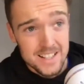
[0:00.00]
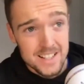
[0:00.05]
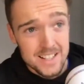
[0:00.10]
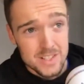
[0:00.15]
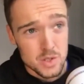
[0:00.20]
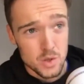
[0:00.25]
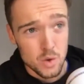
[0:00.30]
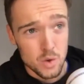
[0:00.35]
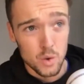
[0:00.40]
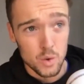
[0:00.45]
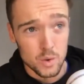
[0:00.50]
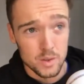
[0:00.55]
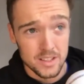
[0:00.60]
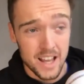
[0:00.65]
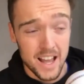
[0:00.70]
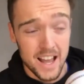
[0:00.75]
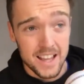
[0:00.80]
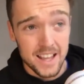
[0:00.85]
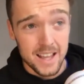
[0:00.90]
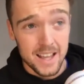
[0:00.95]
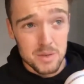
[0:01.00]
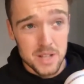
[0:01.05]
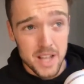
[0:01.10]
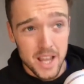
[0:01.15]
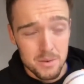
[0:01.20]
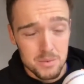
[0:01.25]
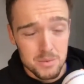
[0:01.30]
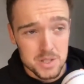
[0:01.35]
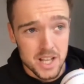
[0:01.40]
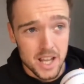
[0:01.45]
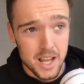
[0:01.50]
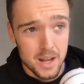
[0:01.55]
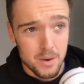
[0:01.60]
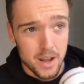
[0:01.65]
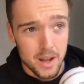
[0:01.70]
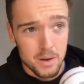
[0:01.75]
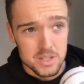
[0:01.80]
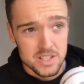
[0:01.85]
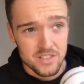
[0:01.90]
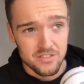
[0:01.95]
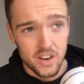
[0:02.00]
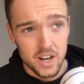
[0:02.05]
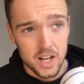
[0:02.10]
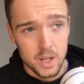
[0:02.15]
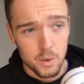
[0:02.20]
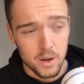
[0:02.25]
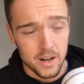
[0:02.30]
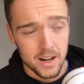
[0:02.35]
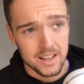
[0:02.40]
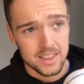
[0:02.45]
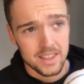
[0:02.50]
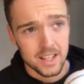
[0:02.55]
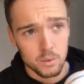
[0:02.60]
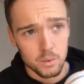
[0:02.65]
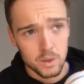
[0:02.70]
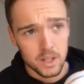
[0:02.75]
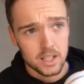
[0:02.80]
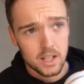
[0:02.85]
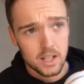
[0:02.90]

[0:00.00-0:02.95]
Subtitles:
So yeah, it was a funny one. And I think when it